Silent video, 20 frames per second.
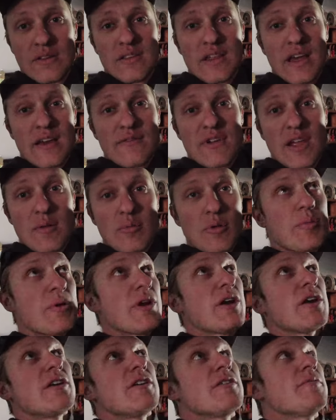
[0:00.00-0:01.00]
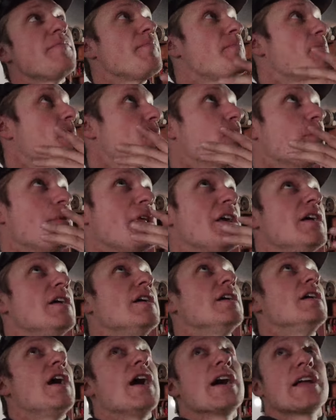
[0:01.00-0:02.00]
that vapor barrier,
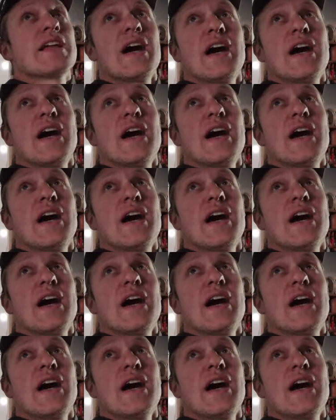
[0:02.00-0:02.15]
I